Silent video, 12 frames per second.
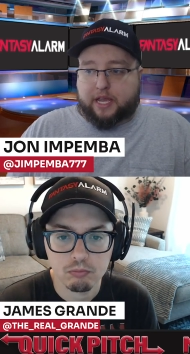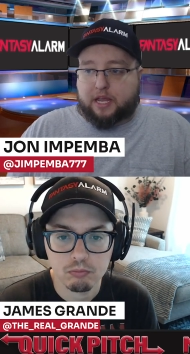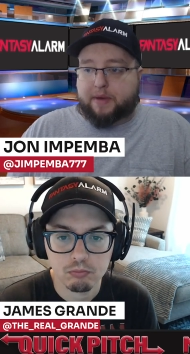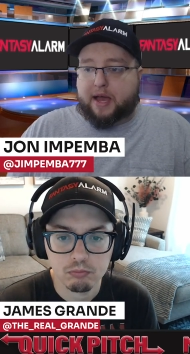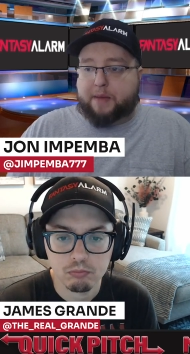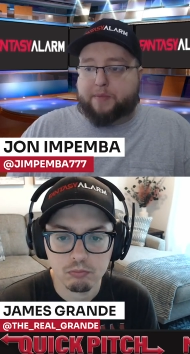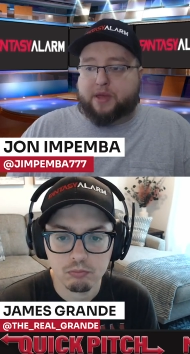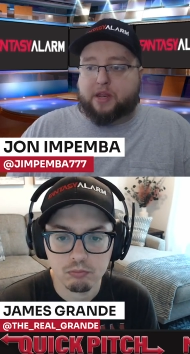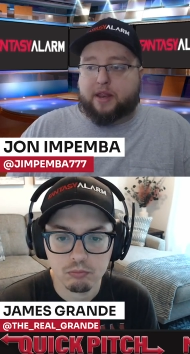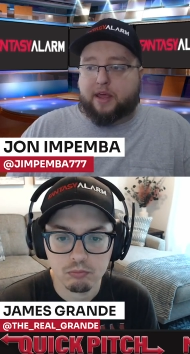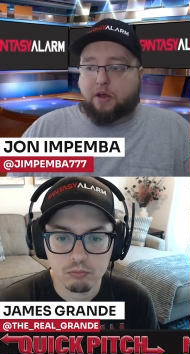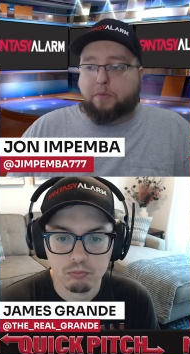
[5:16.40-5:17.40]
Speaker 1: in my
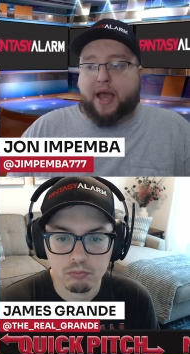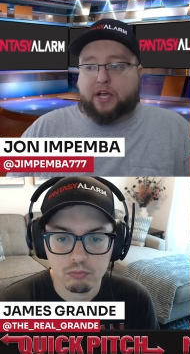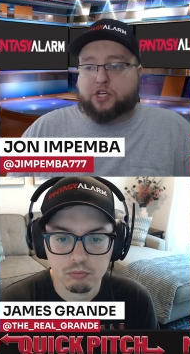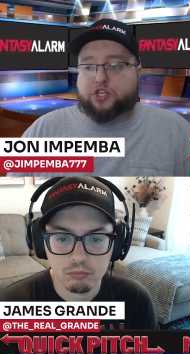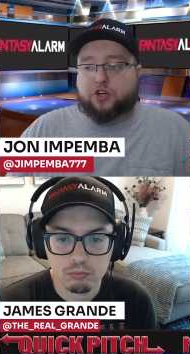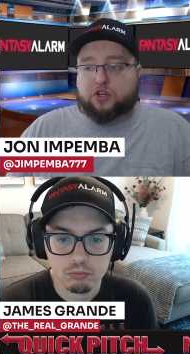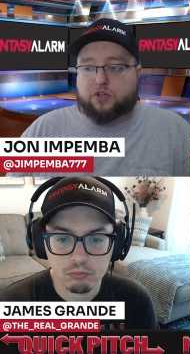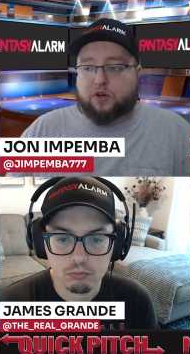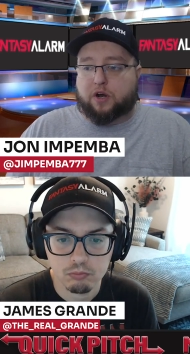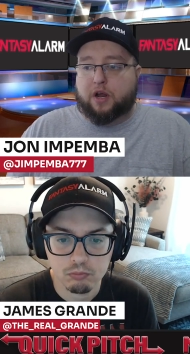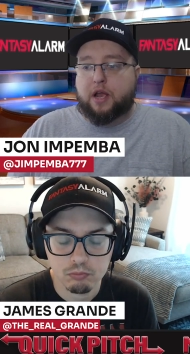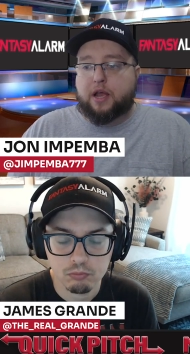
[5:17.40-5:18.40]
opinion, here. Max
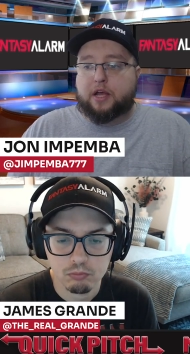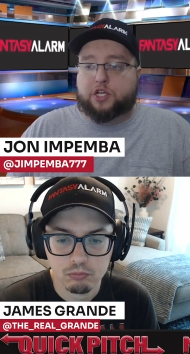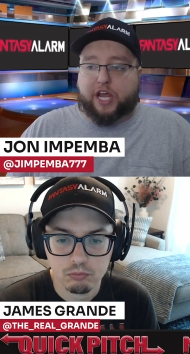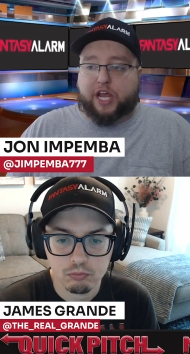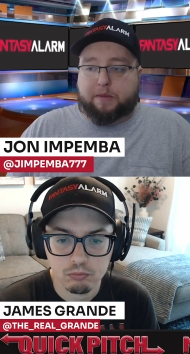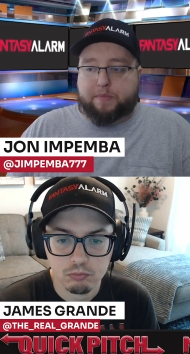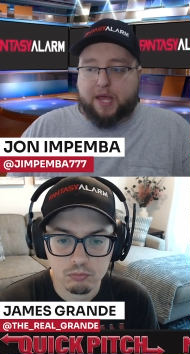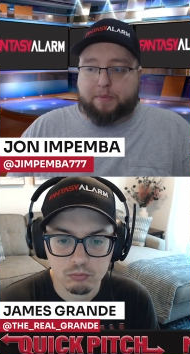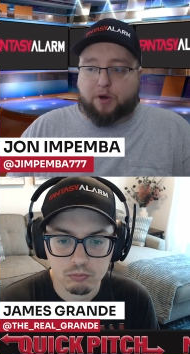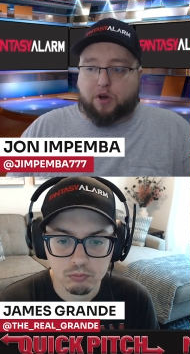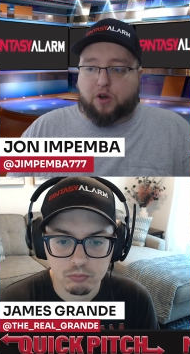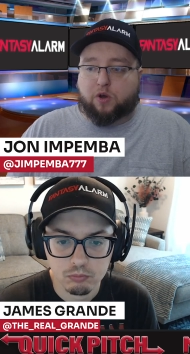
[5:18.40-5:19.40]
Scherzer, Shane
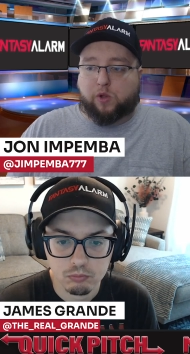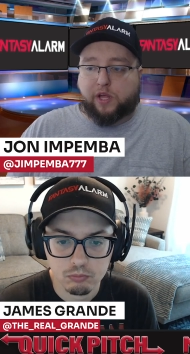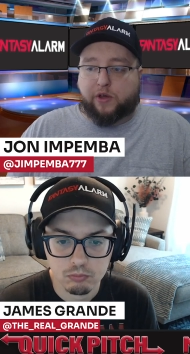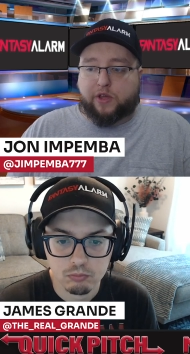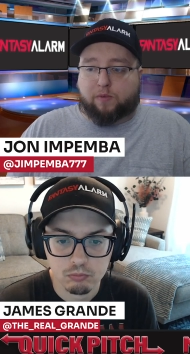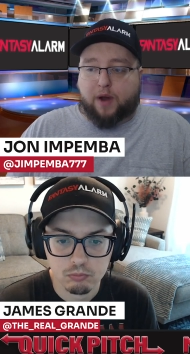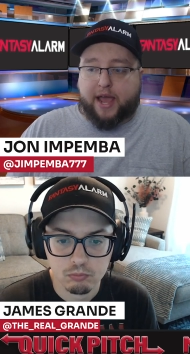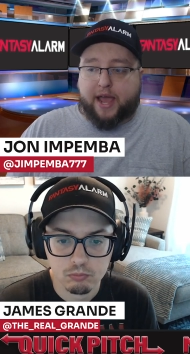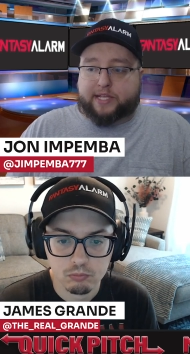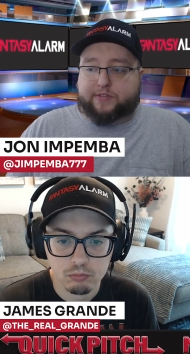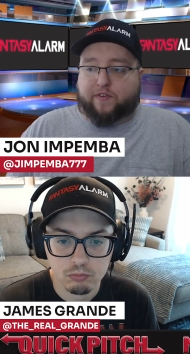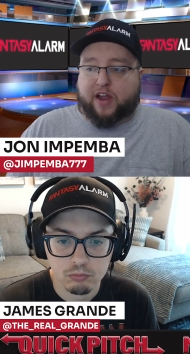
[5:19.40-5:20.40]
Bieber, Julio
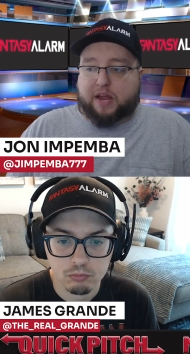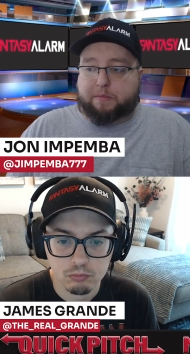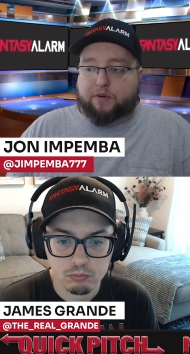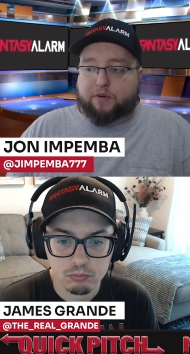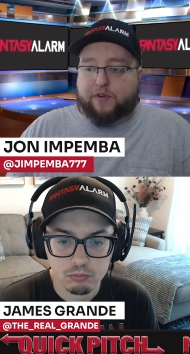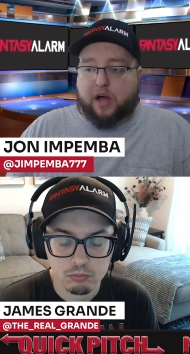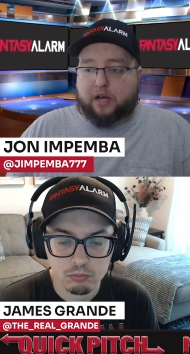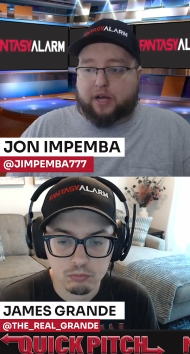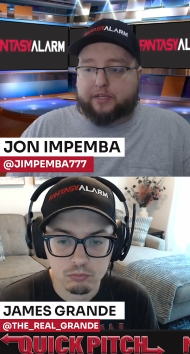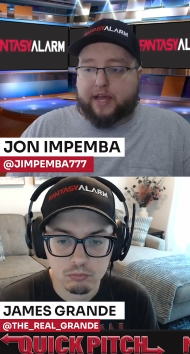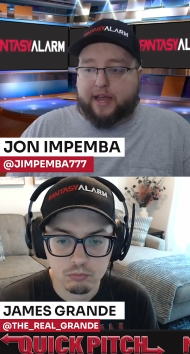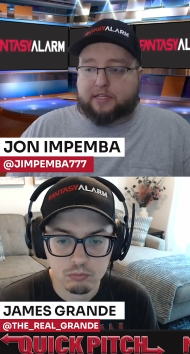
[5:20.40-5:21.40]
Urias, Framber
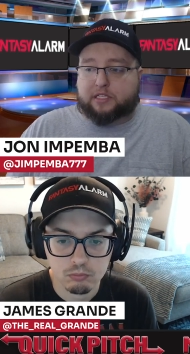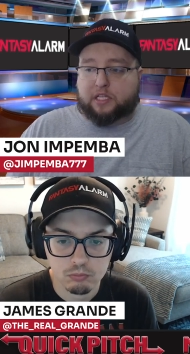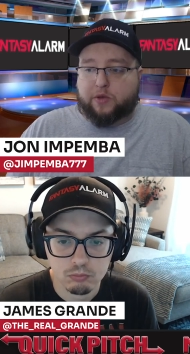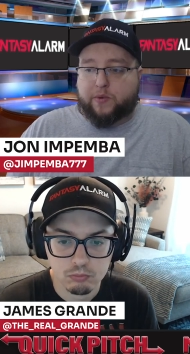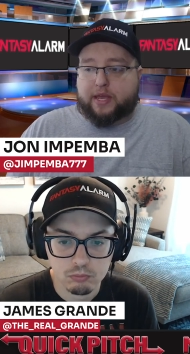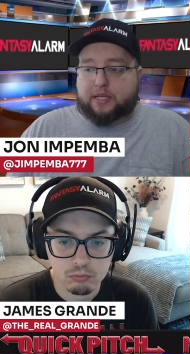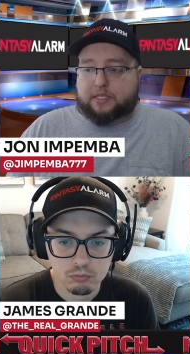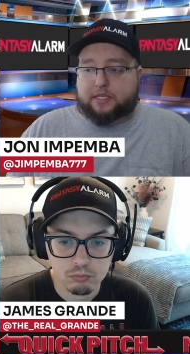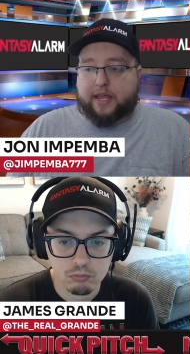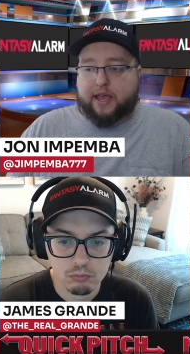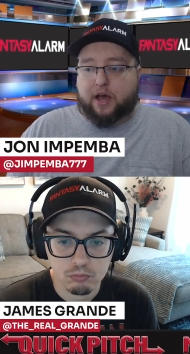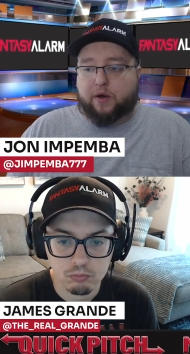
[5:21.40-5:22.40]
Valdez, Luis
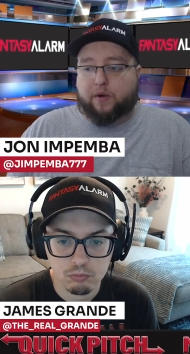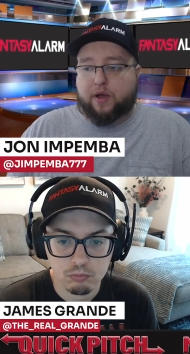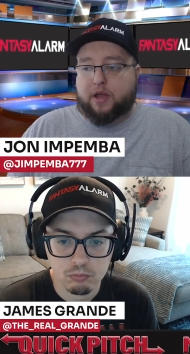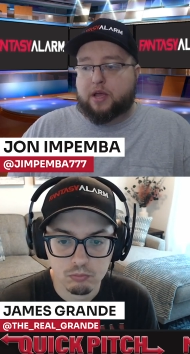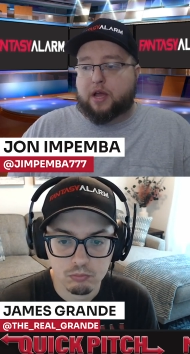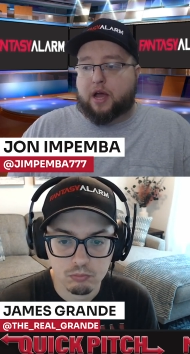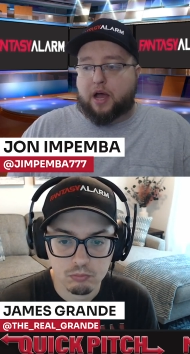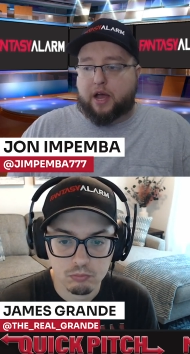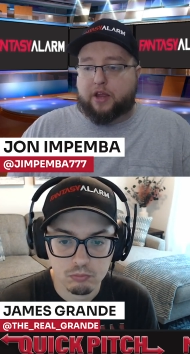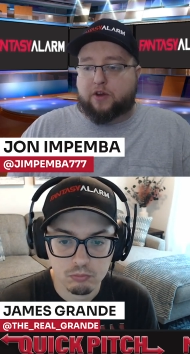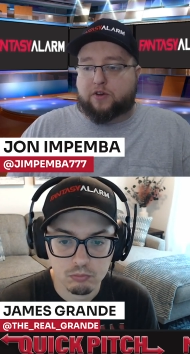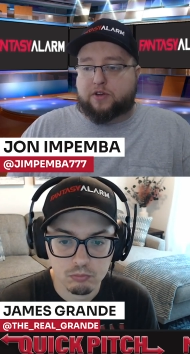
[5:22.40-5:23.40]
Castillo,
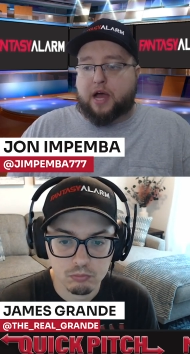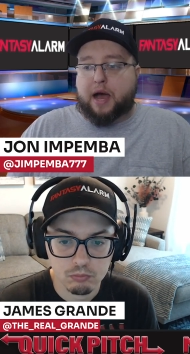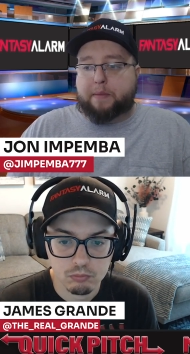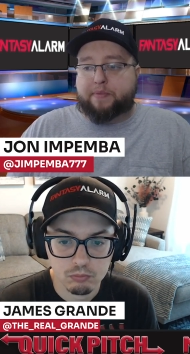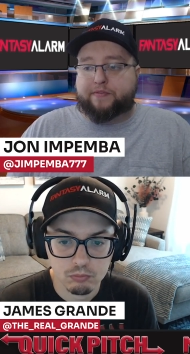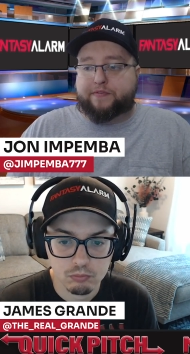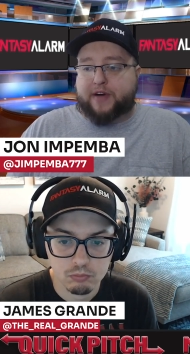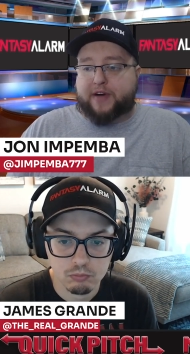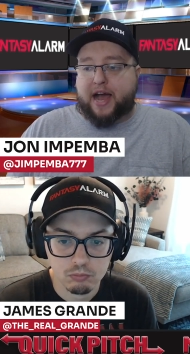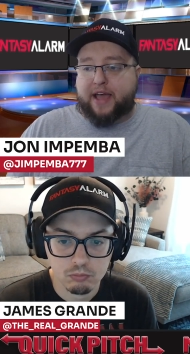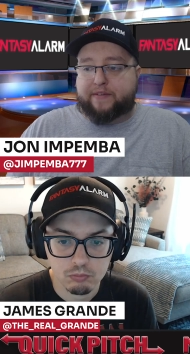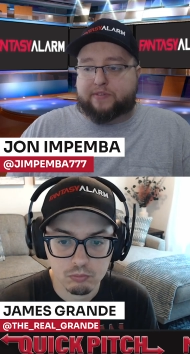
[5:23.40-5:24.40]
your top
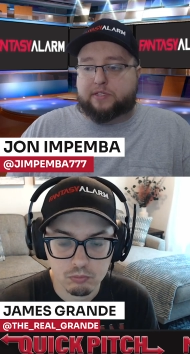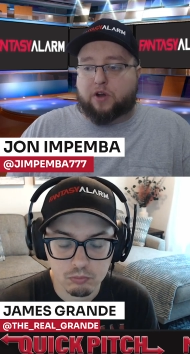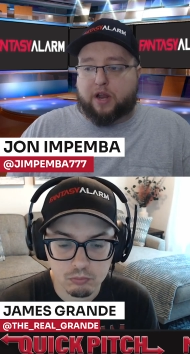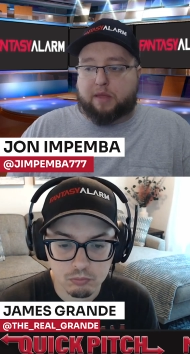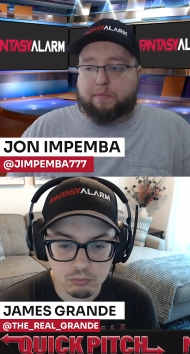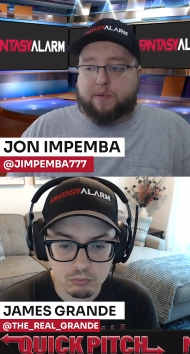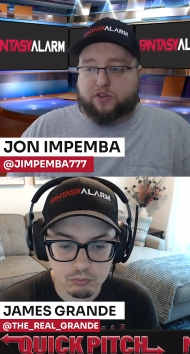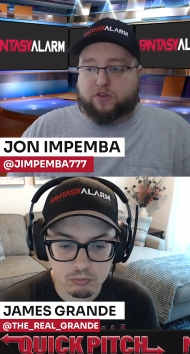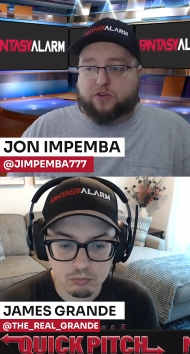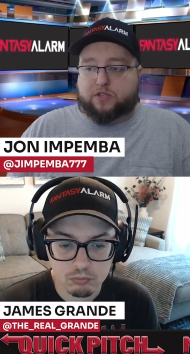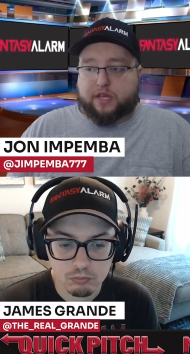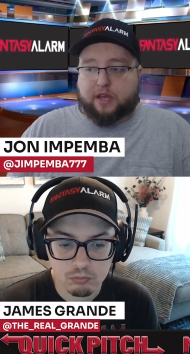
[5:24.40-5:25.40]
five starting
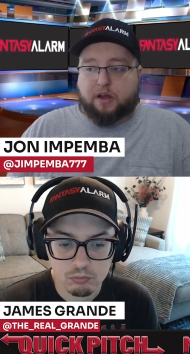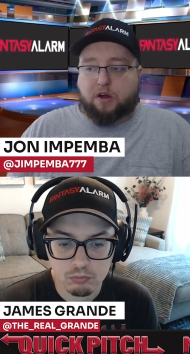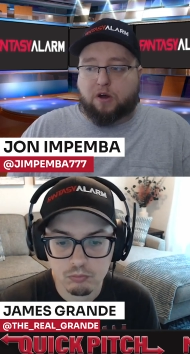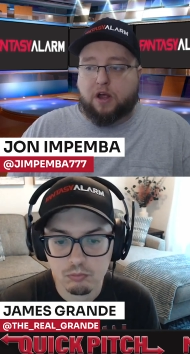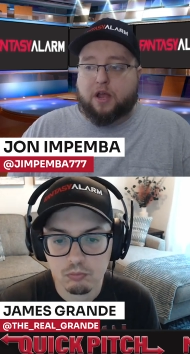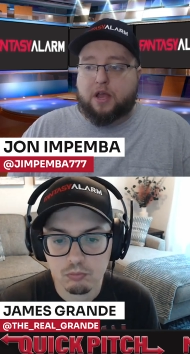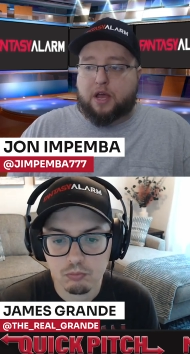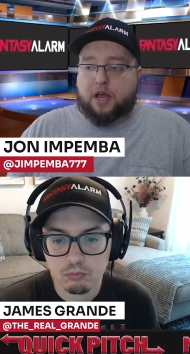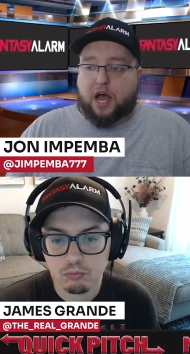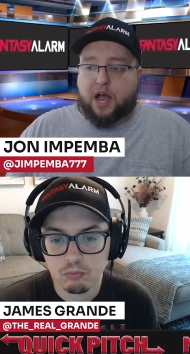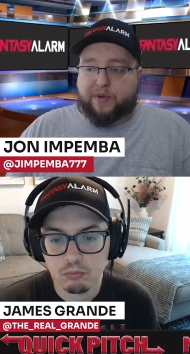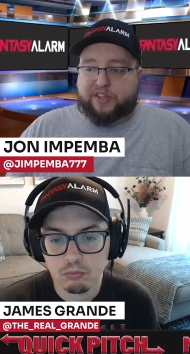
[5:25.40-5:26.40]
pitchers here.
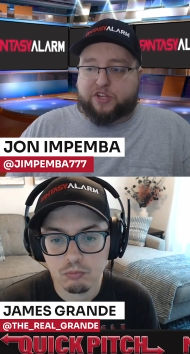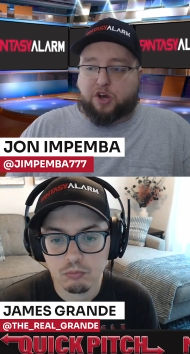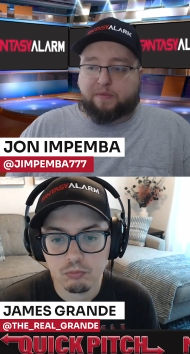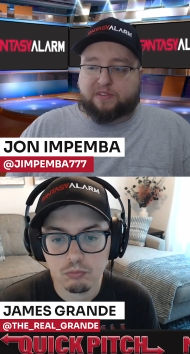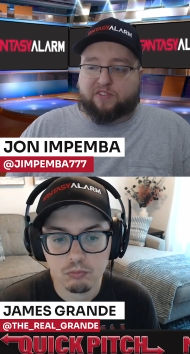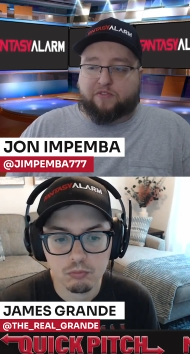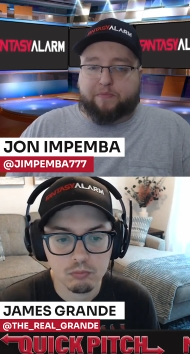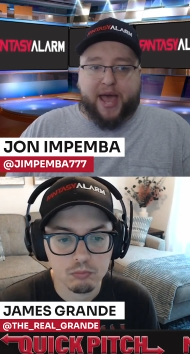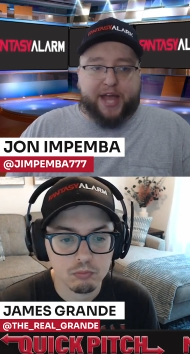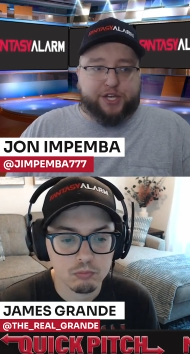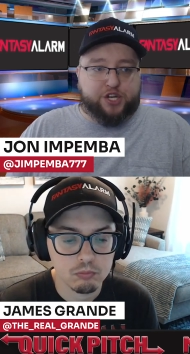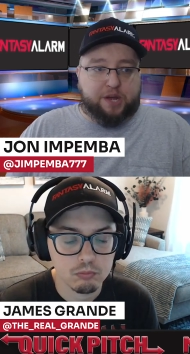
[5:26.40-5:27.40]
In terms of
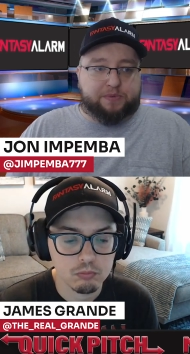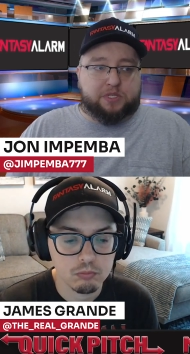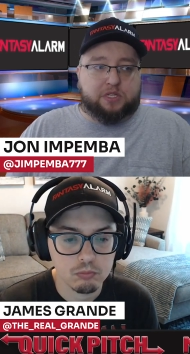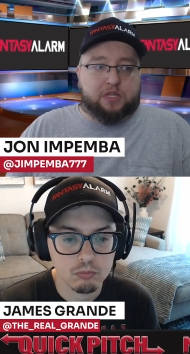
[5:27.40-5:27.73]
matchups,